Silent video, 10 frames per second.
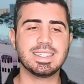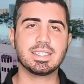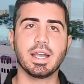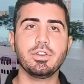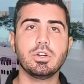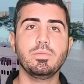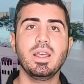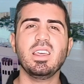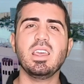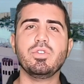Side note,
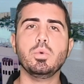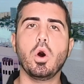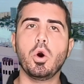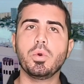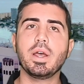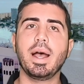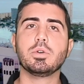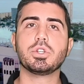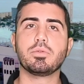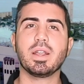if you own a
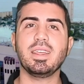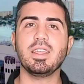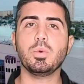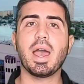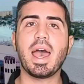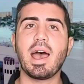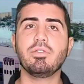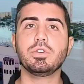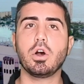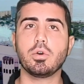house already and you
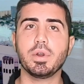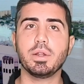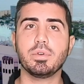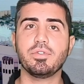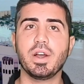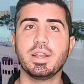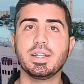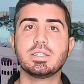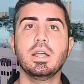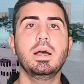haven't already
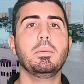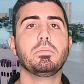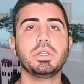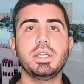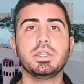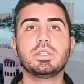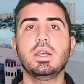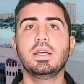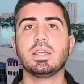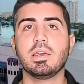refinanced, please
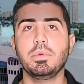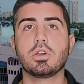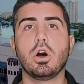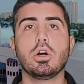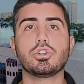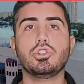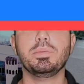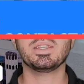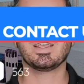give me a call, shoot me a